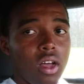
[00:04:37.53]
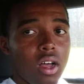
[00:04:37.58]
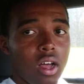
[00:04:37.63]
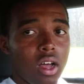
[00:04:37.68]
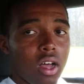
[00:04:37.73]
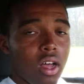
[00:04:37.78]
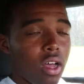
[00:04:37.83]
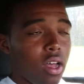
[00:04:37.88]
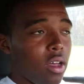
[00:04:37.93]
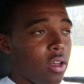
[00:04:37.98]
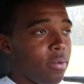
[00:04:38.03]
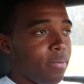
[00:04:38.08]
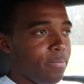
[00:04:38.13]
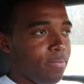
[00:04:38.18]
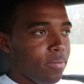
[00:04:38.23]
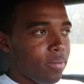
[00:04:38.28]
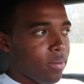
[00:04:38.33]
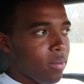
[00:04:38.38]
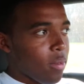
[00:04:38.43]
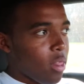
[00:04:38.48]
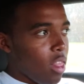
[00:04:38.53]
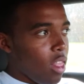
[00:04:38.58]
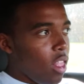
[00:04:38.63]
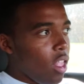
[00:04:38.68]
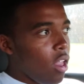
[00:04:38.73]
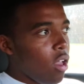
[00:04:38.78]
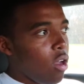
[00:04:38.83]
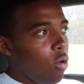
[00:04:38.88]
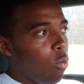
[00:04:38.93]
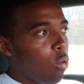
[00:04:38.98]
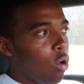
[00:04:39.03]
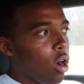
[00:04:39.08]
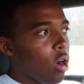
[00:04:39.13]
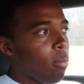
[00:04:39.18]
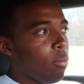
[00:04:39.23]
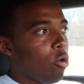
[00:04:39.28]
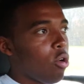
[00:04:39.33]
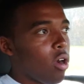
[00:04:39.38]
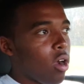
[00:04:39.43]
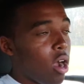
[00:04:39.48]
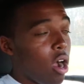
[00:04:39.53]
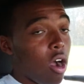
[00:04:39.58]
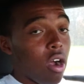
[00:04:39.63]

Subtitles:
are more